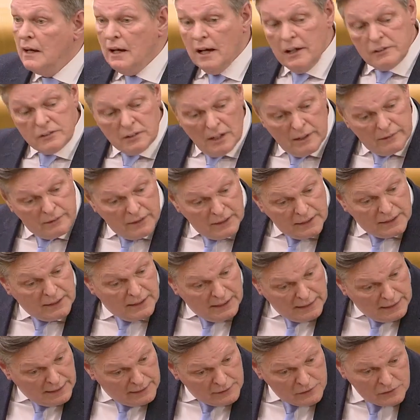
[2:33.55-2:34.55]
as I think
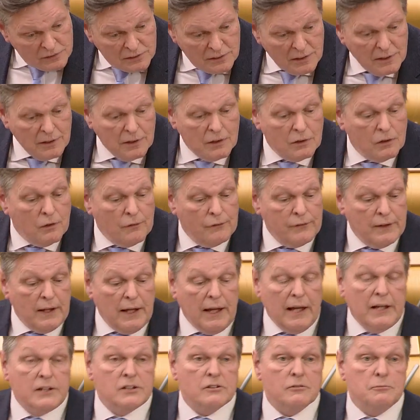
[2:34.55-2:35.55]
it is, on the
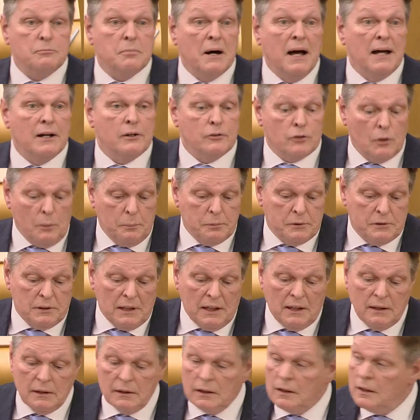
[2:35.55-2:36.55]
edge of
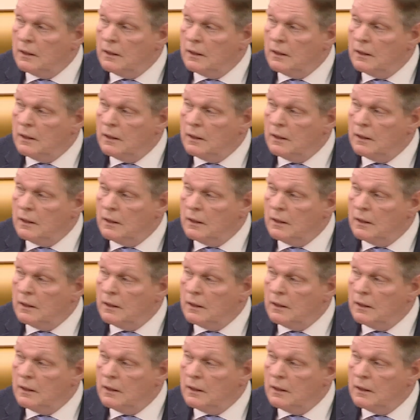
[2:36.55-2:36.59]
bankruptcy.